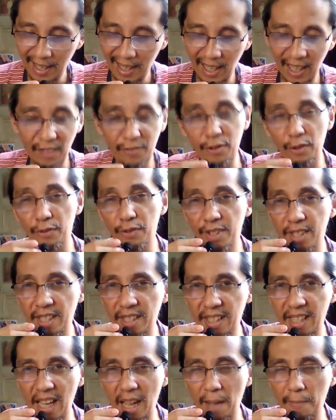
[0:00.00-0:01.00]
if you've
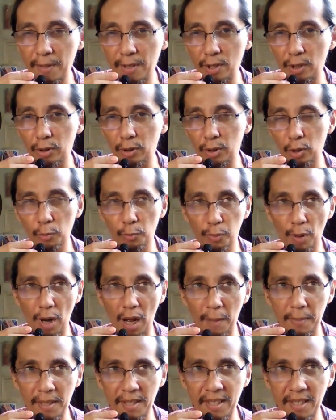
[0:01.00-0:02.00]
seen the episode, you'll
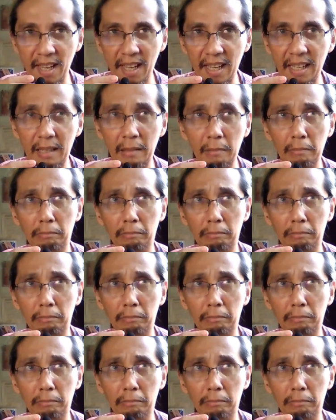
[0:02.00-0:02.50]
probably say,